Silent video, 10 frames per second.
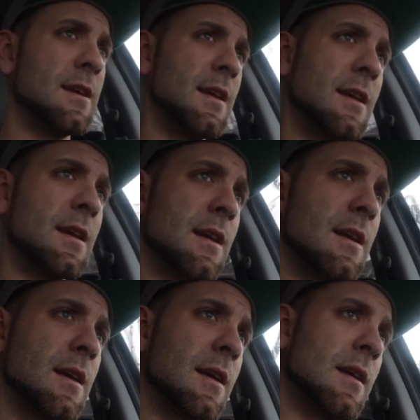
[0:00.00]

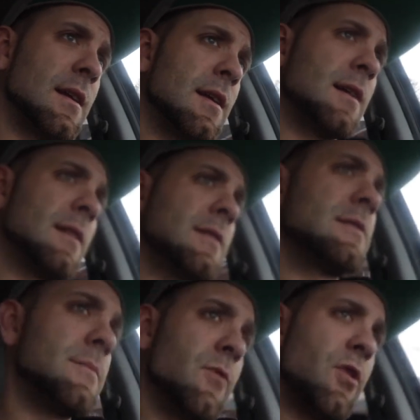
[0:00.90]

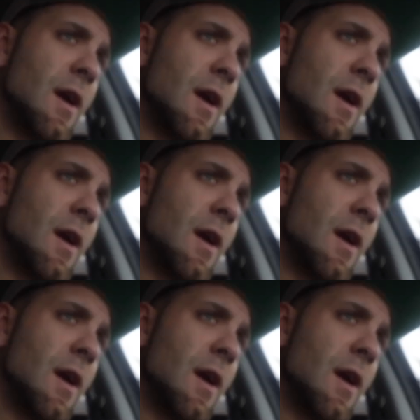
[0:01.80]
and some